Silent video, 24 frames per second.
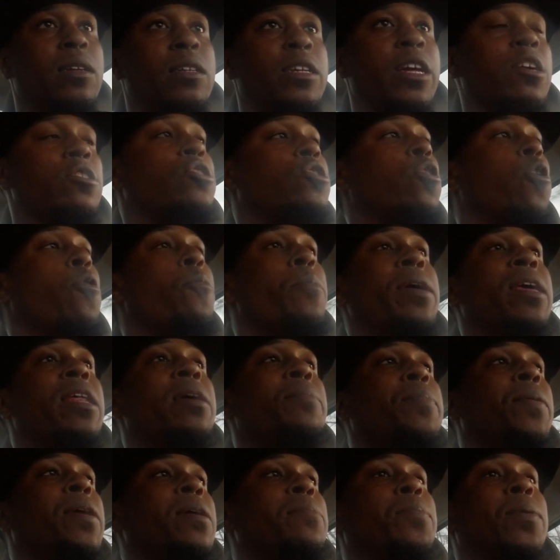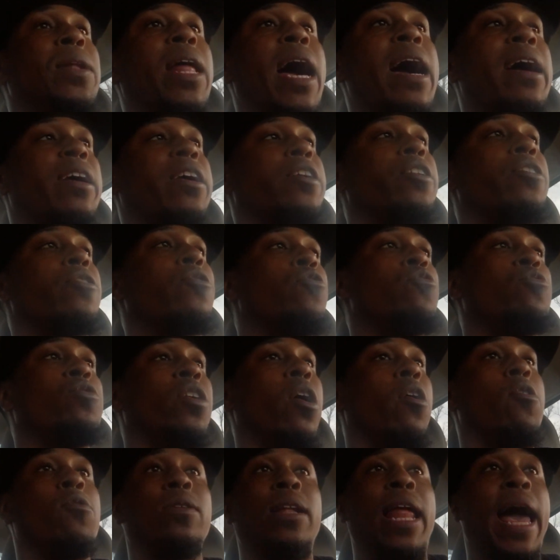There's so many people out here who
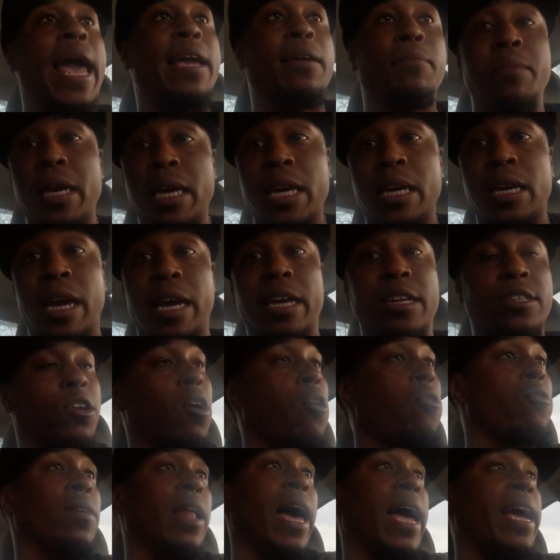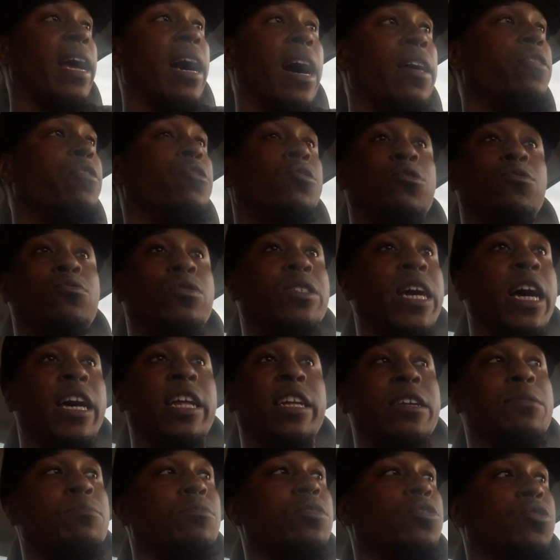don't like me and don't like others who
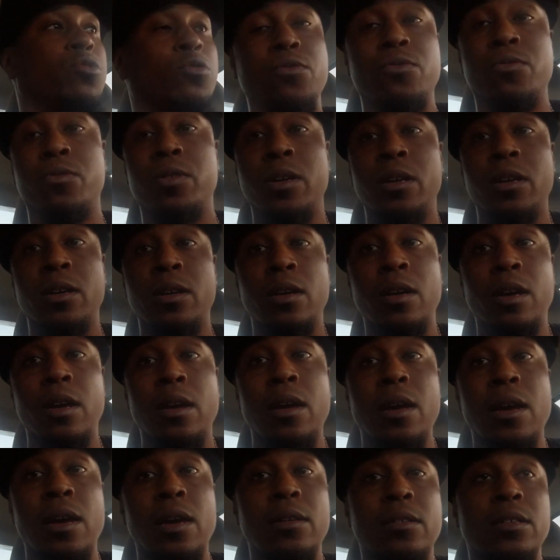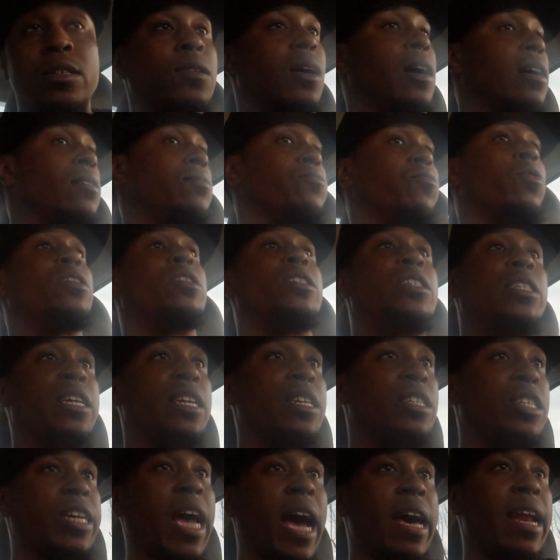tell them the truth. Want to
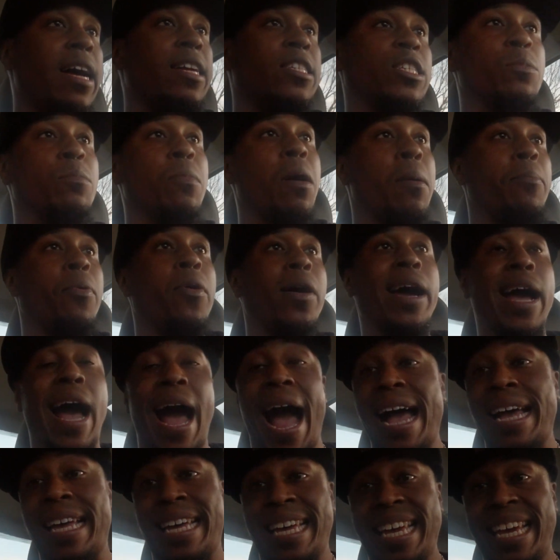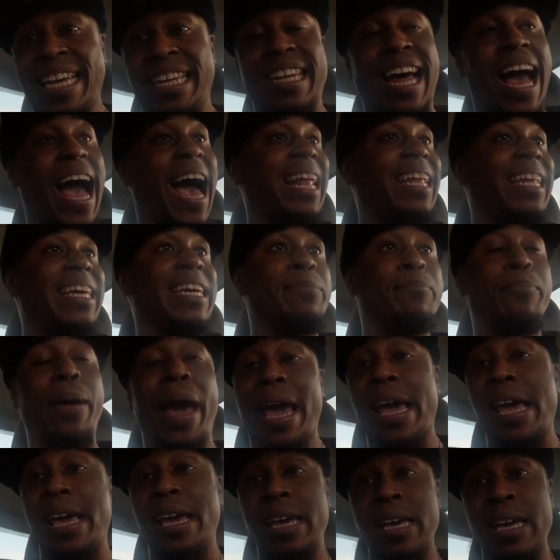send a shout out to my boy Akeem Ali
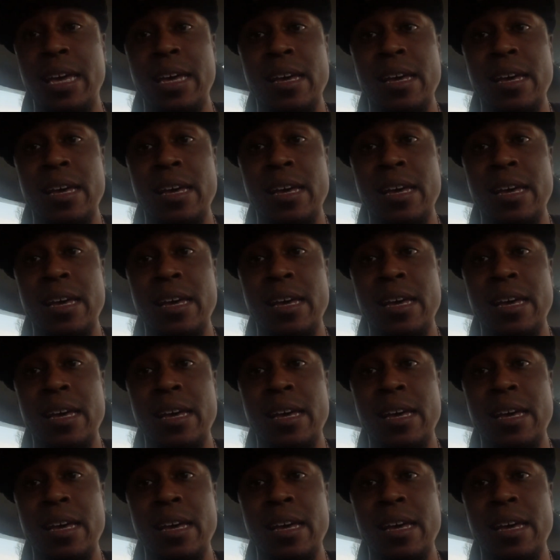Bey.